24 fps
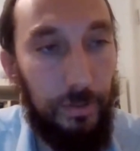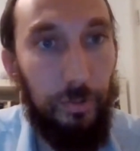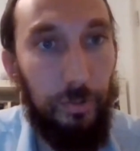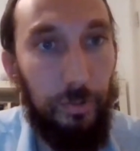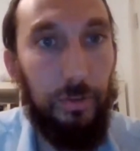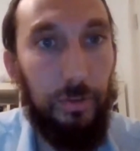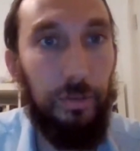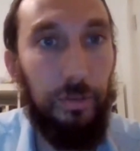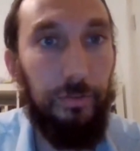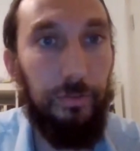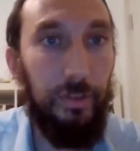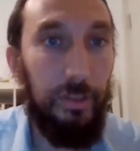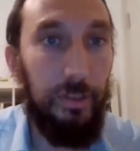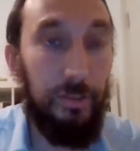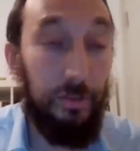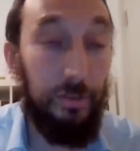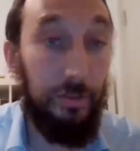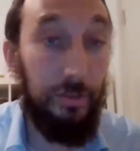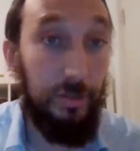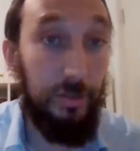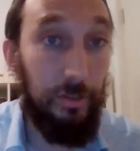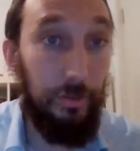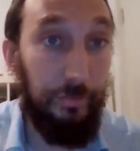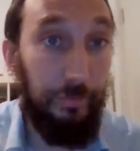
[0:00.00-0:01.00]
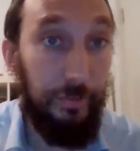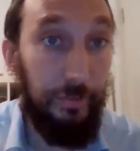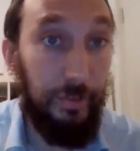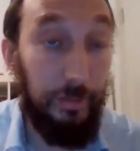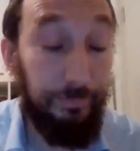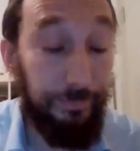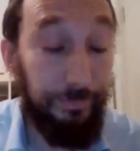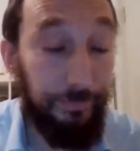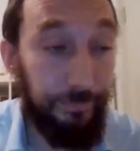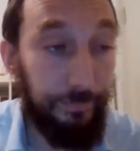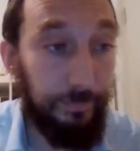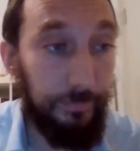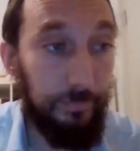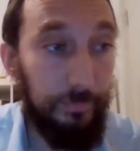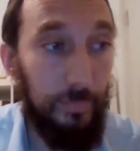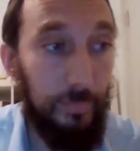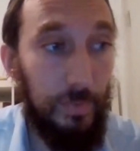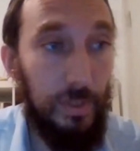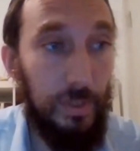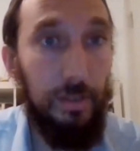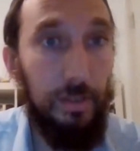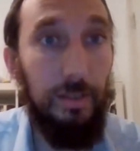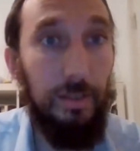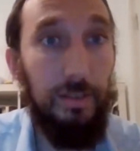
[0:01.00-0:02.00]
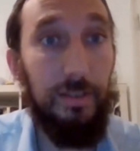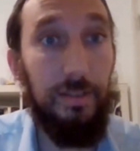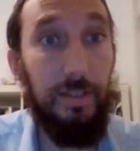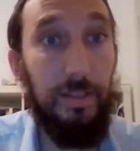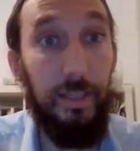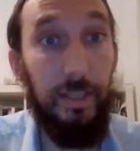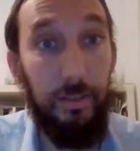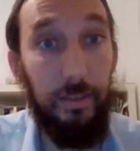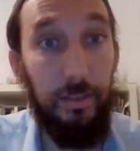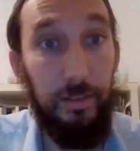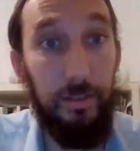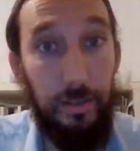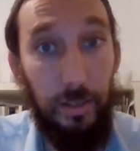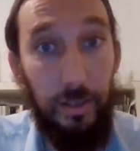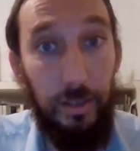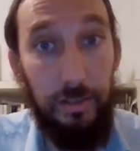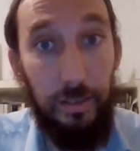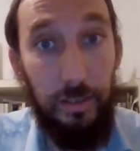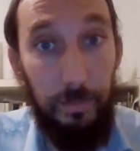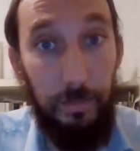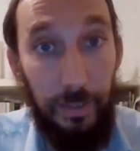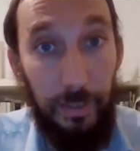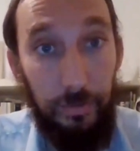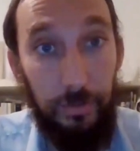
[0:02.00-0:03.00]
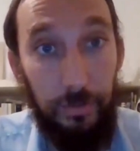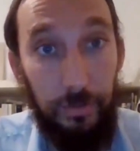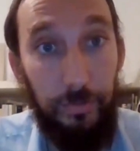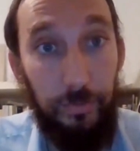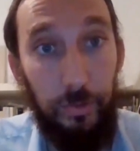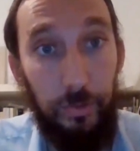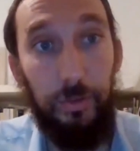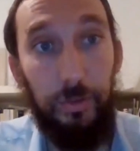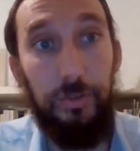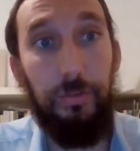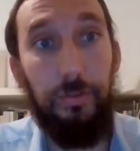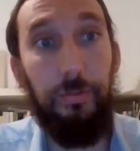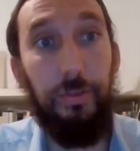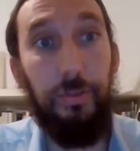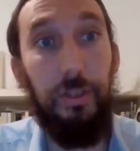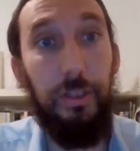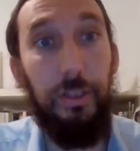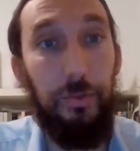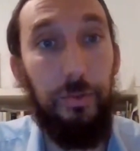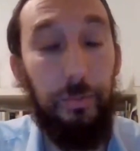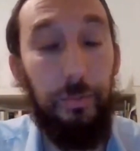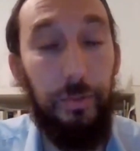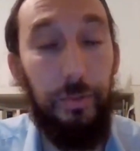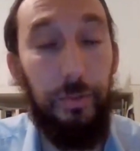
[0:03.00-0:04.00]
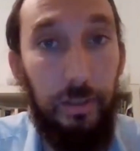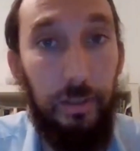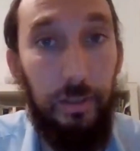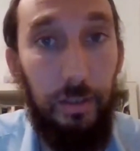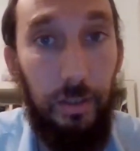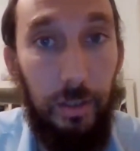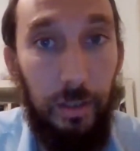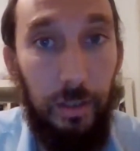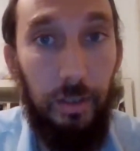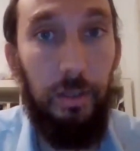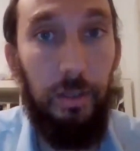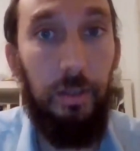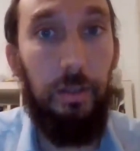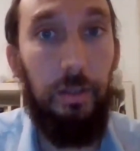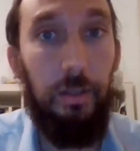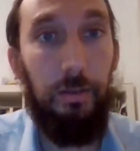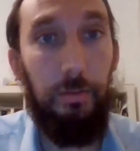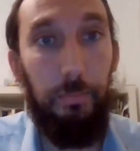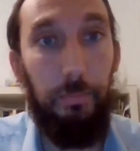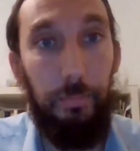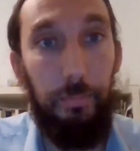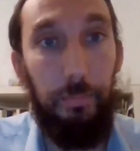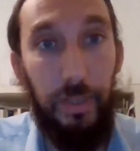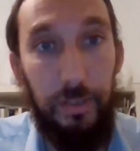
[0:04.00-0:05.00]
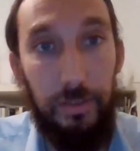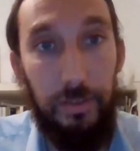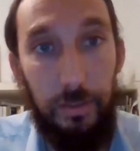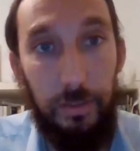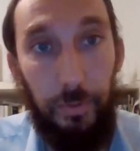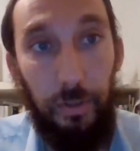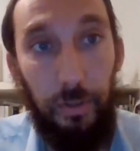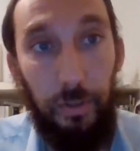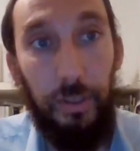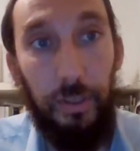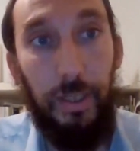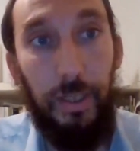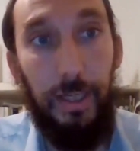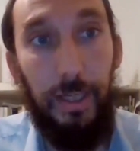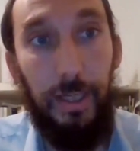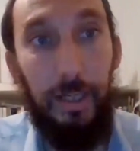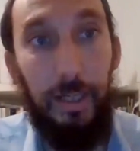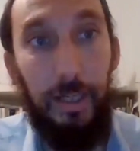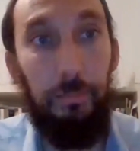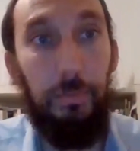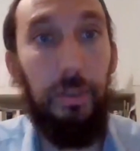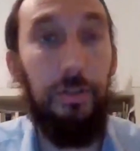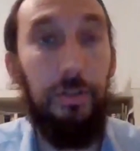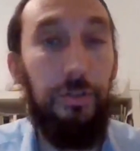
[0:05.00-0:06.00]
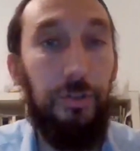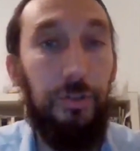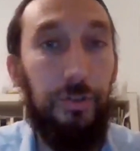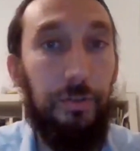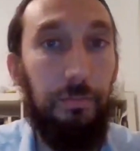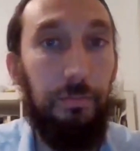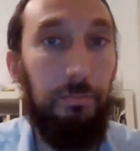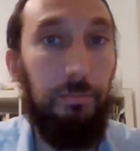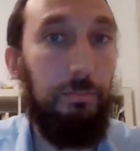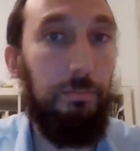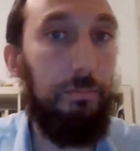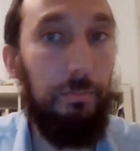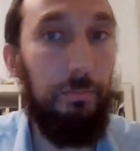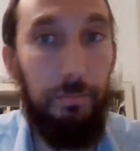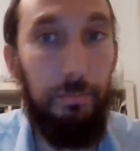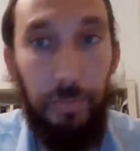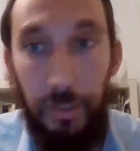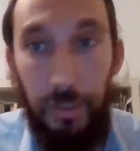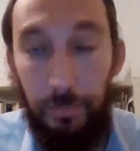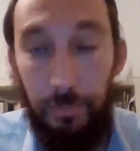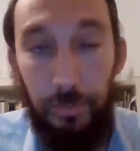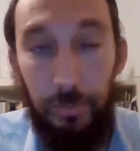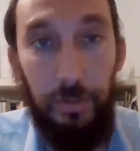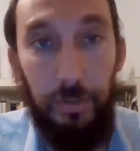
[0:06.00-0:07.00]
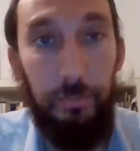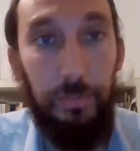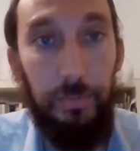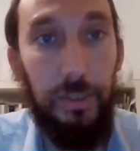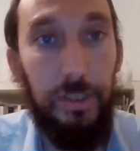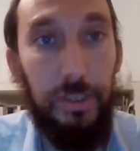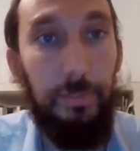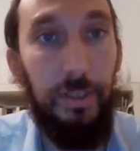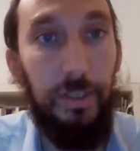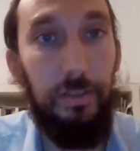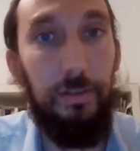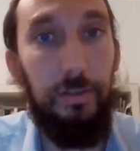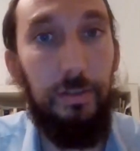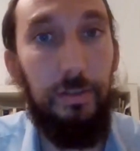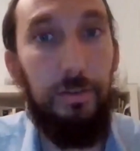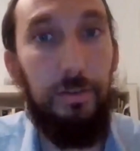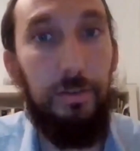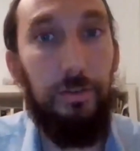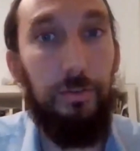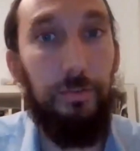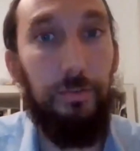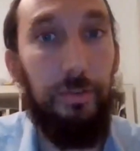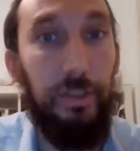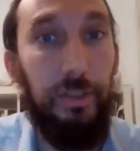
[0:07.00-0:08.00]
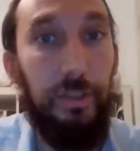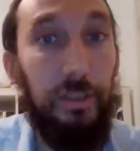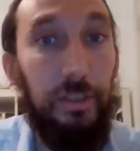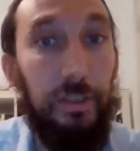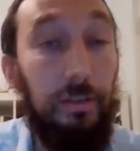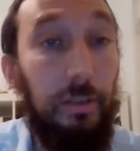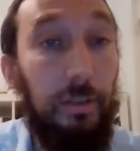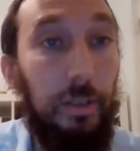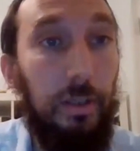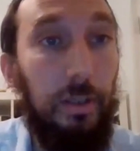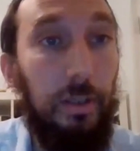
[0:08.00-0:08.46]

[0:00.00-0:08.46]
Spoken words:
Torah of Ezra Sofer, set a certain amount of Torah to read each week based upon how much people can be expected to read